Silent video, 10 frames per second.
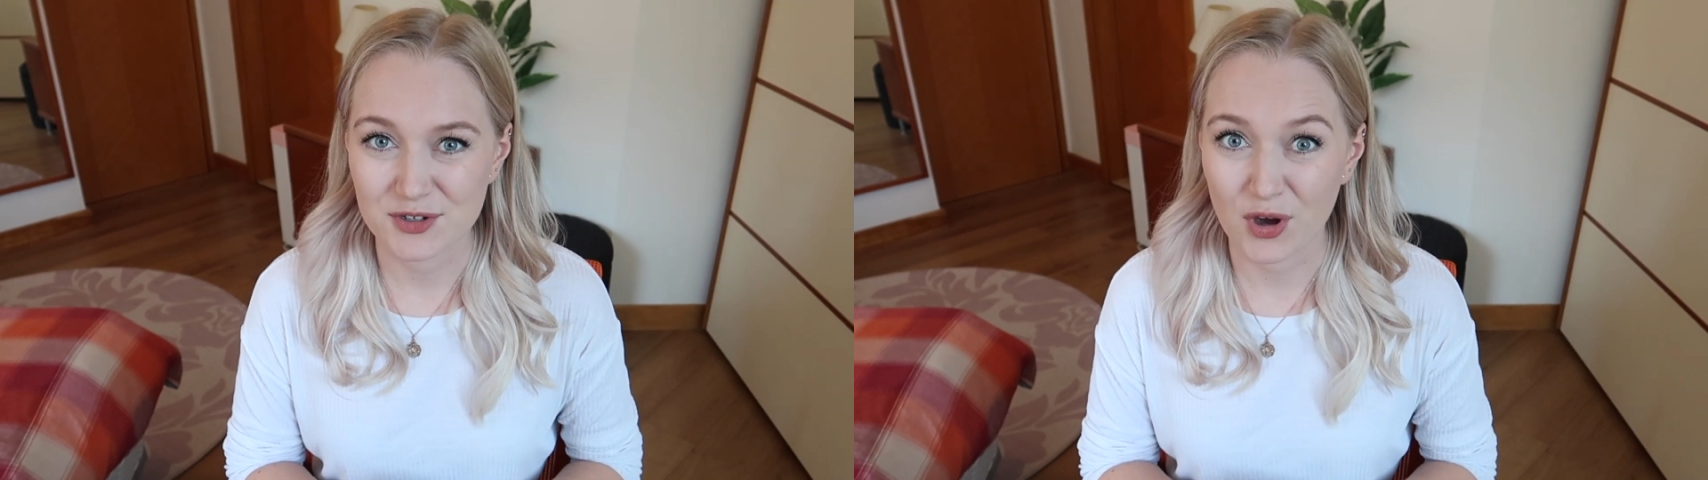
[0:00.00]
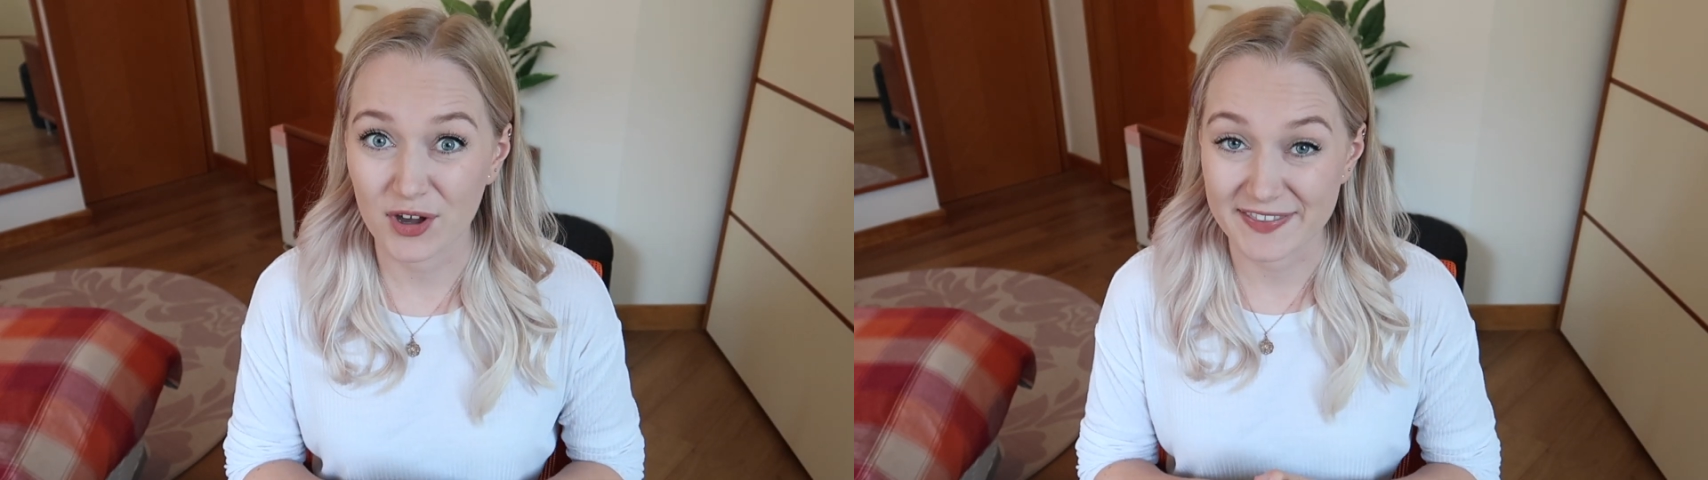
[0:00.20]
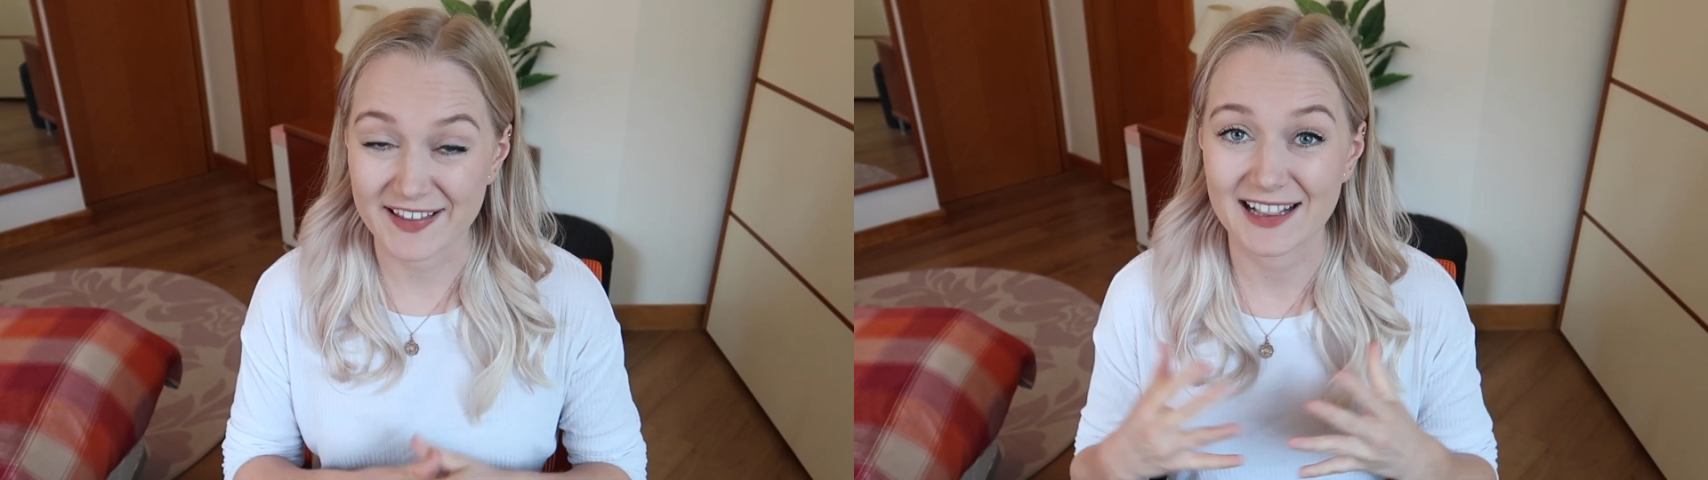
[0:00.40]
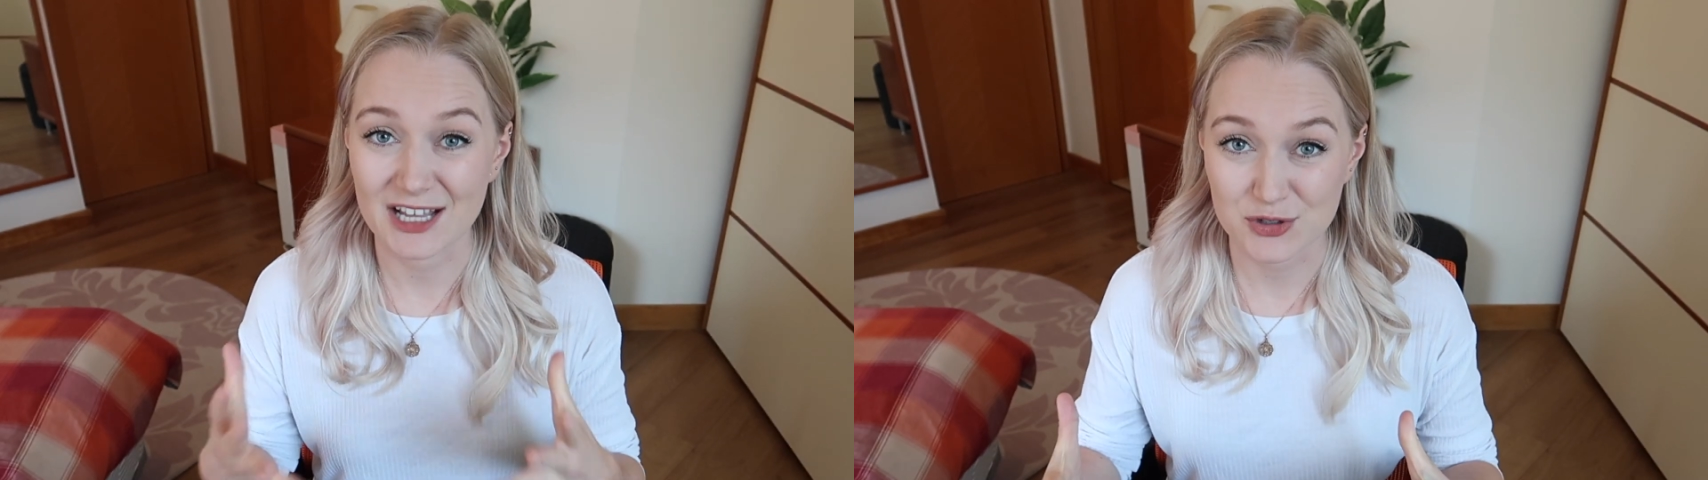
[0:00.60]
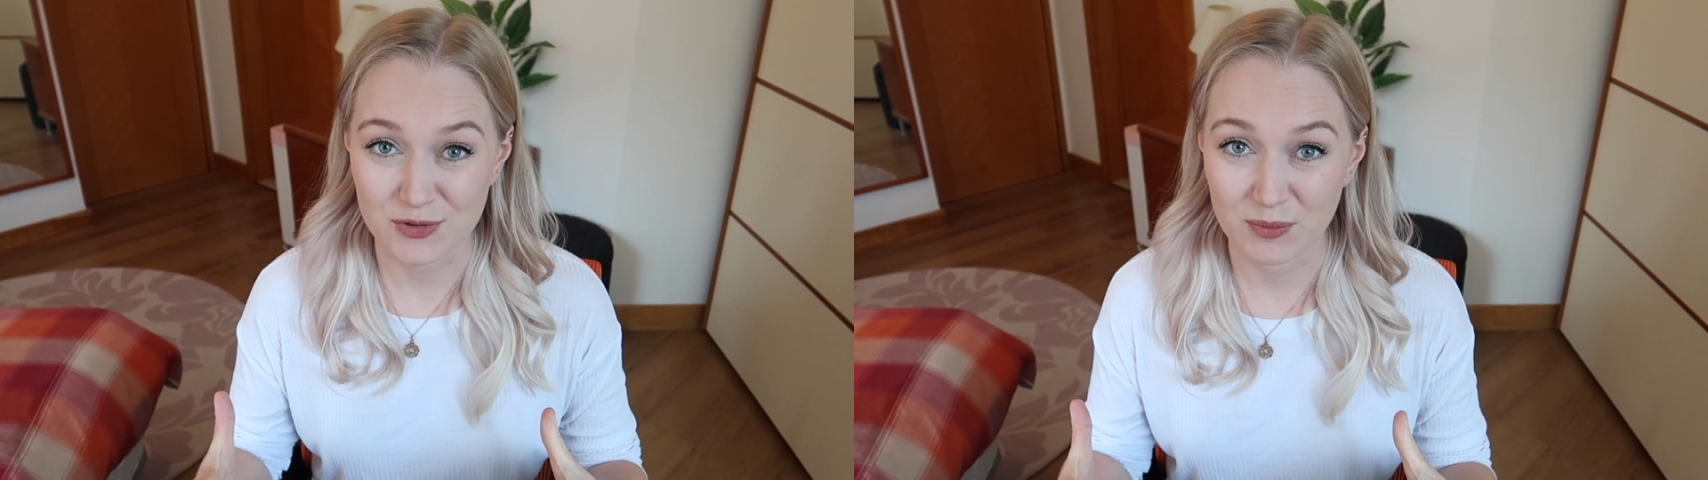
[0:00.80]
not in the
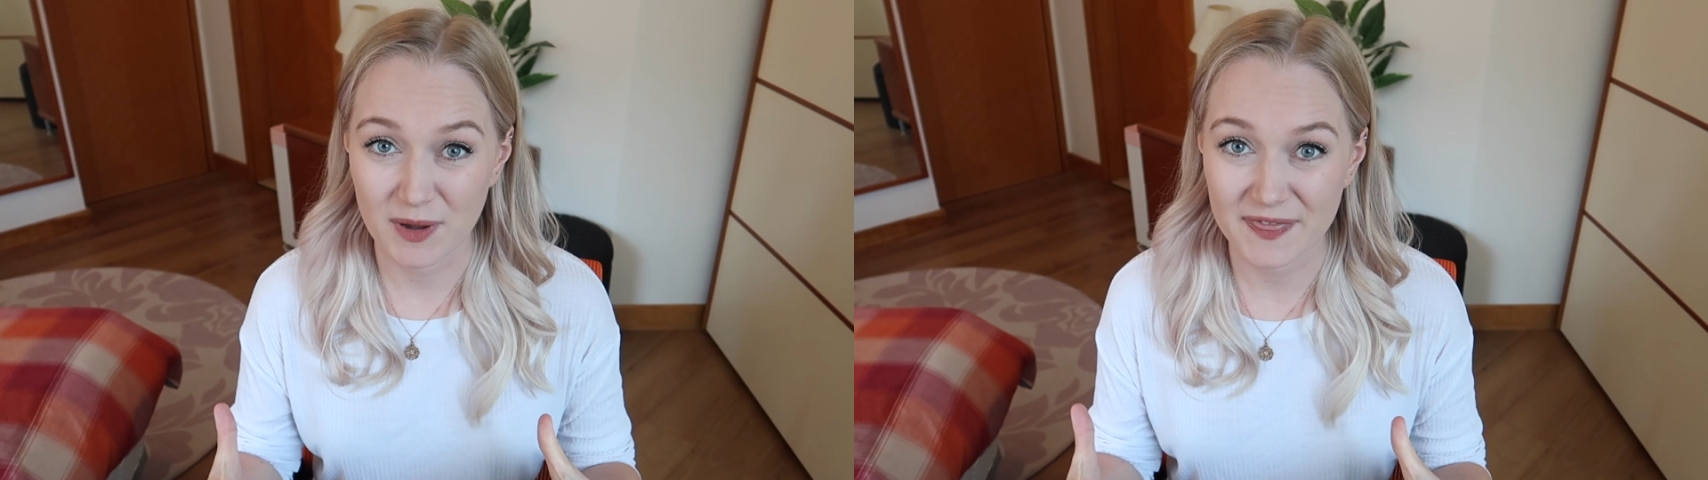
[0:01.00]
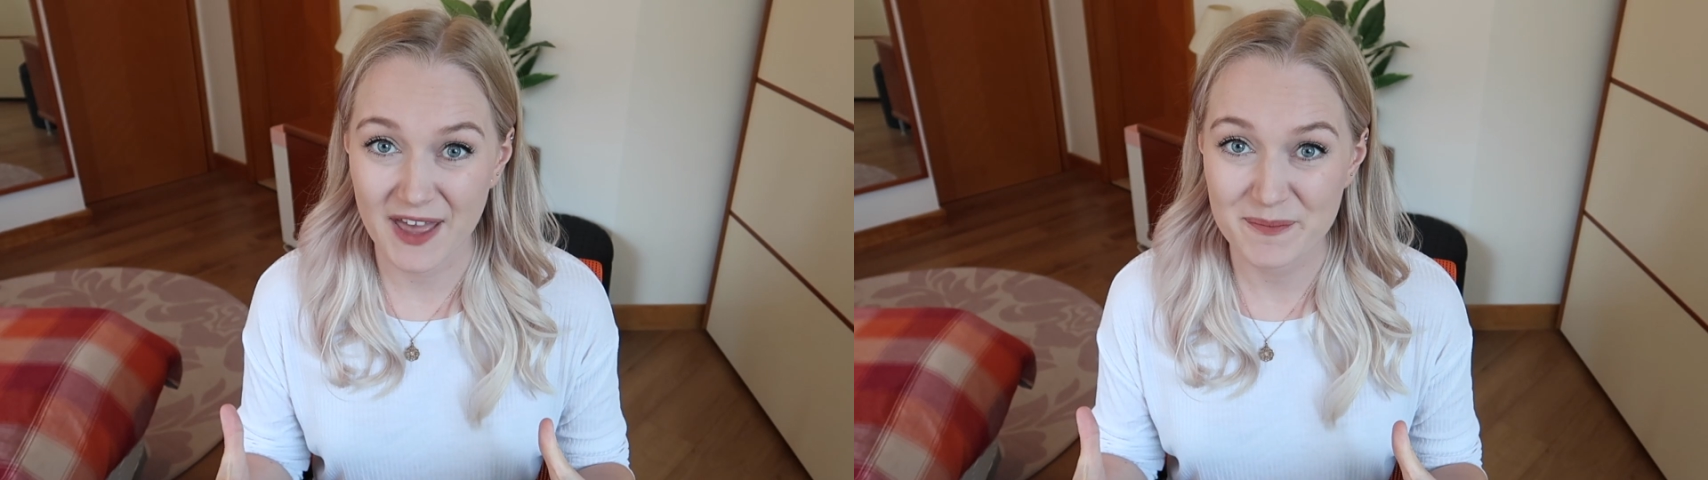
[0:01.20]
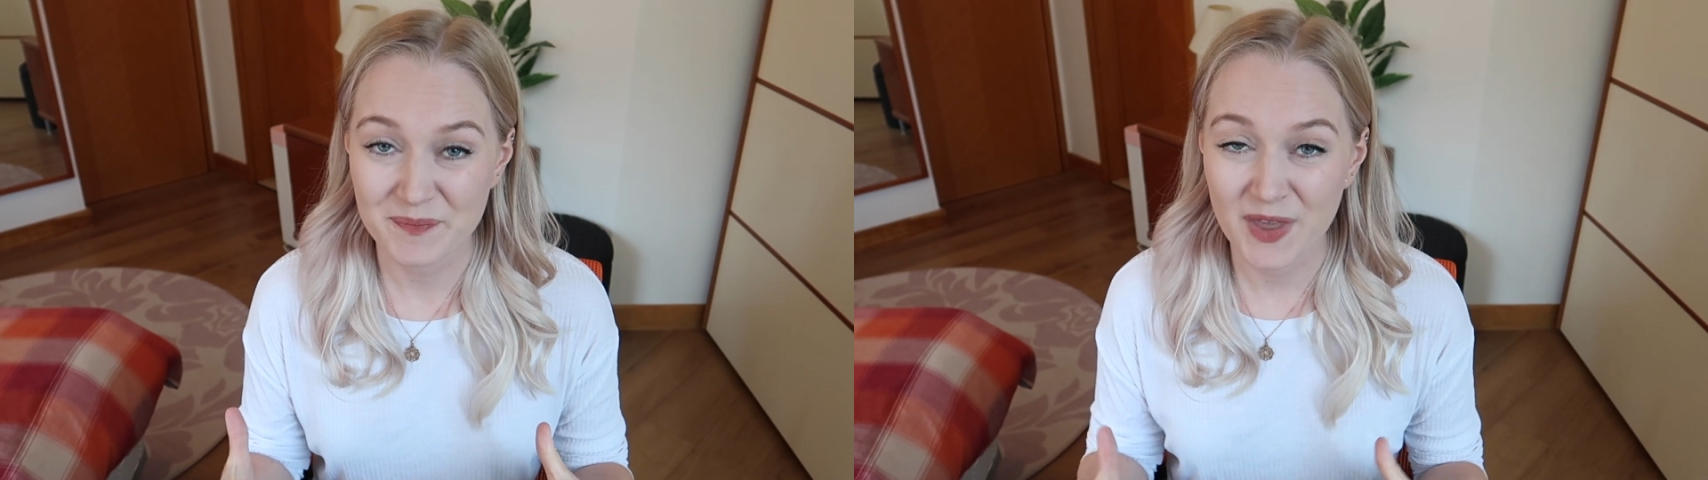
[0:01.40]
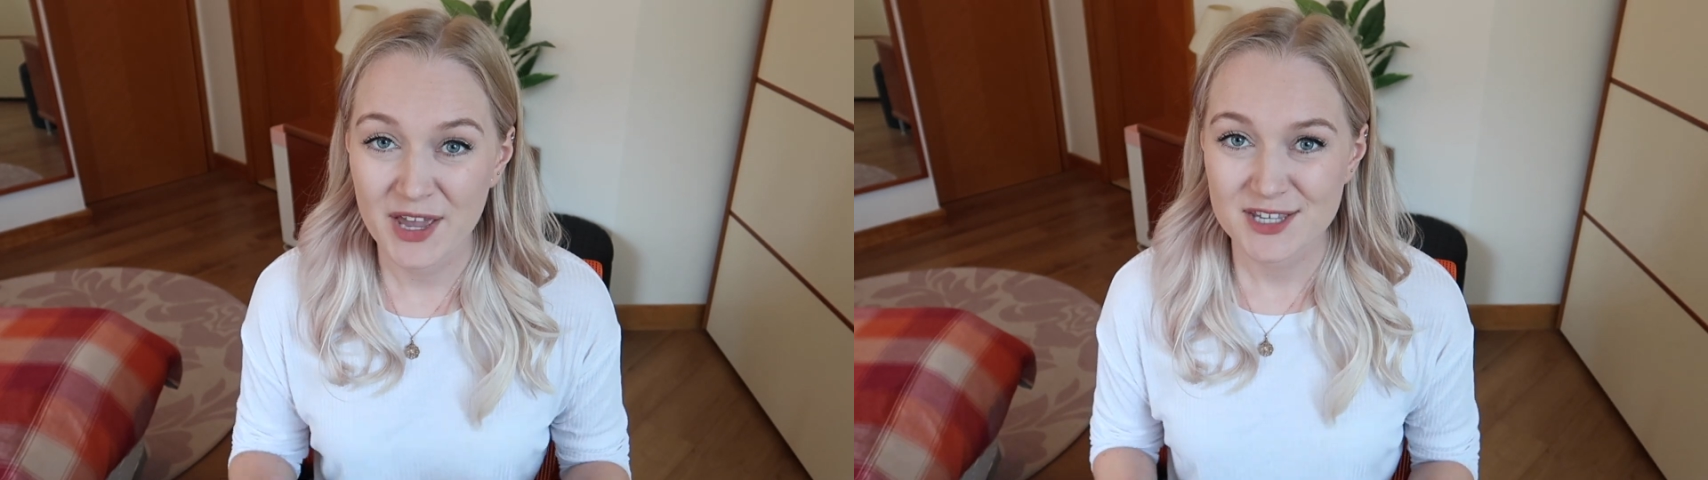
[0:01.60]
classroom with them.